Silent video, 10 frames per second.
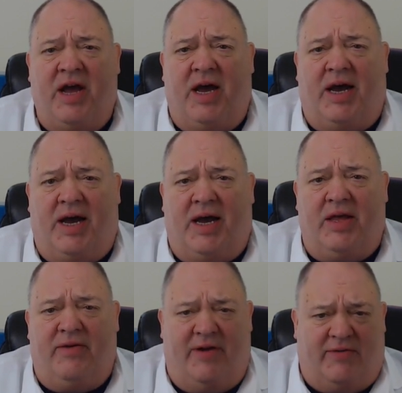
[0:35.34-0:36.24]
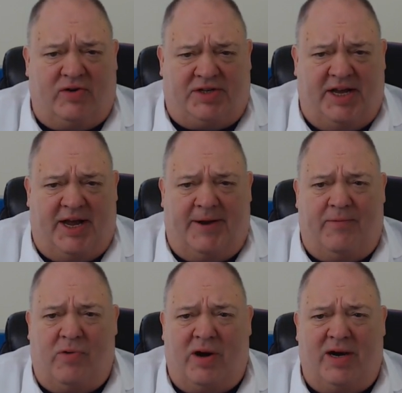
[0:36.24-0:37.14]
you've ever seen.
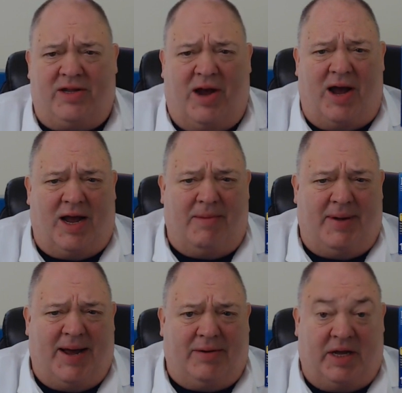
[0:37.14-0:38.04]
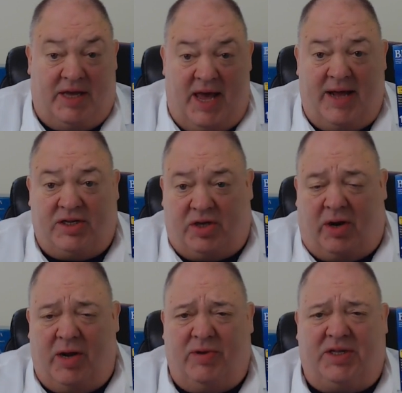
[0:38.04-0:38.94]
We're going to talk about, again,
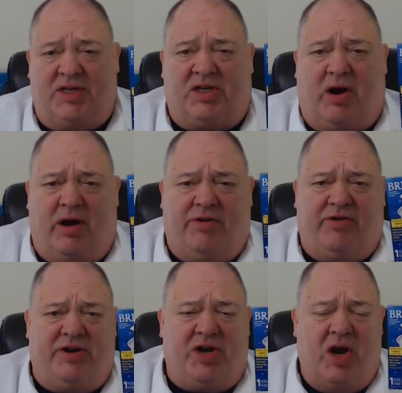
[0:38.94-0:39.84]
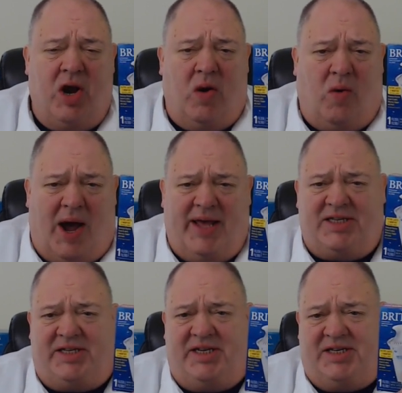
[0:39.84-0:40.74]
starting with this cartridge, why
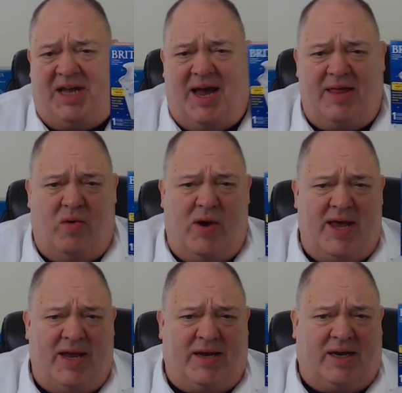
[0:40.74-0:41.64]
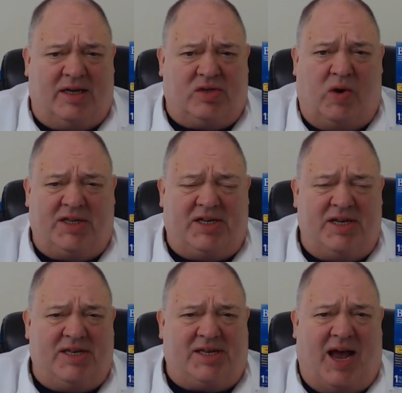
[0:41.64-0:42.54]
it's designed the way it does, what's
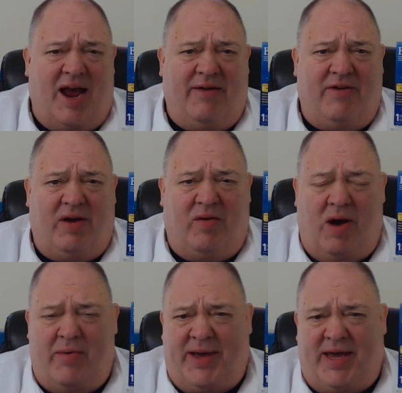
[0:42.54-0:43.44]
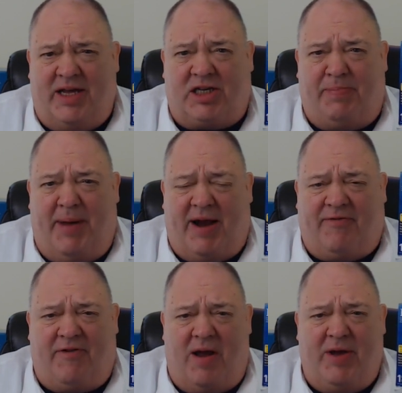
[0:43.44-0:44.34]
inside of it, what we can expect
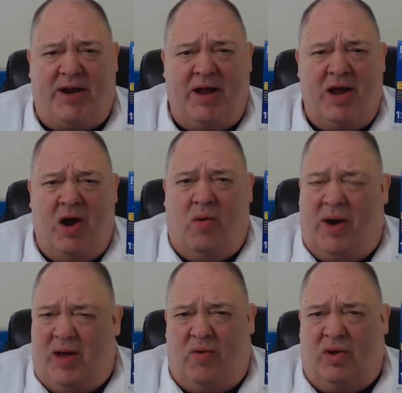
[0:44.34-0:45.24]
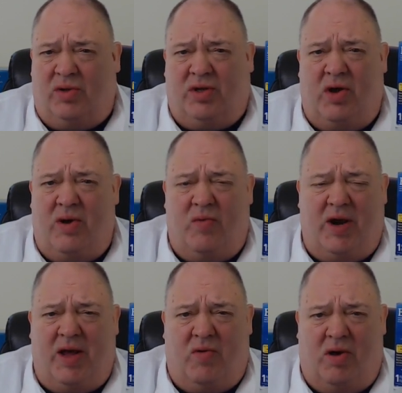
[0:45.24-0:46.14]
from it, what it will do and
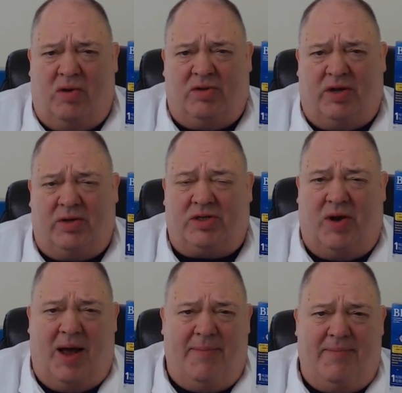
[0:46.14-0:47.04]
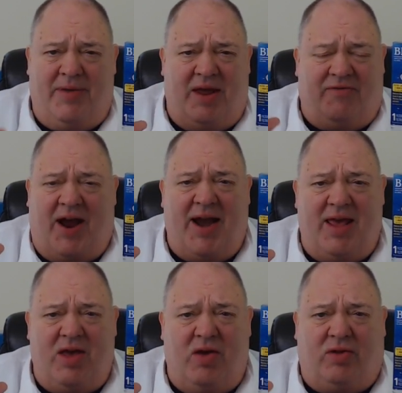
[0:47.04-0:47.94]
what it won't do. So I'm
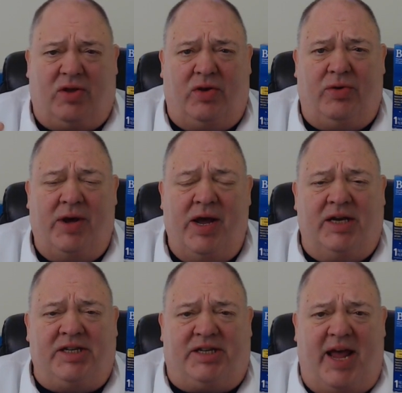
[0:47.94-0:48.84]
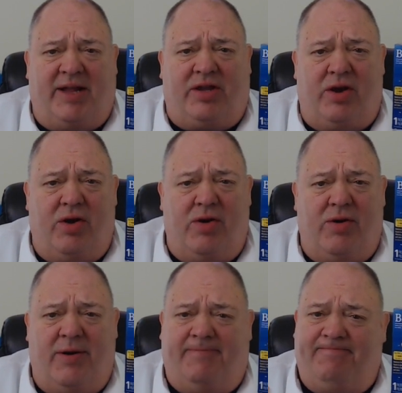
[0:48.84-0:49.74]
inviting you to stay
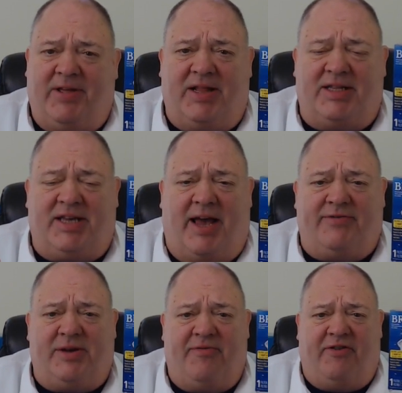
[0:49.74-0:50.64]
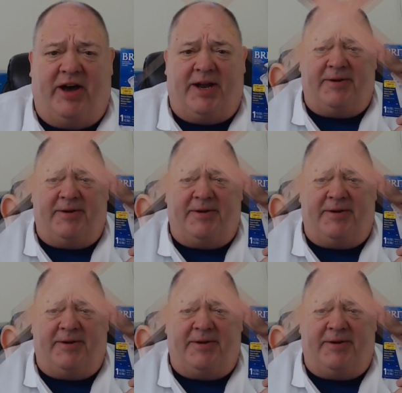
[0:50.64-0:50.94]
tuned and let's have some fun.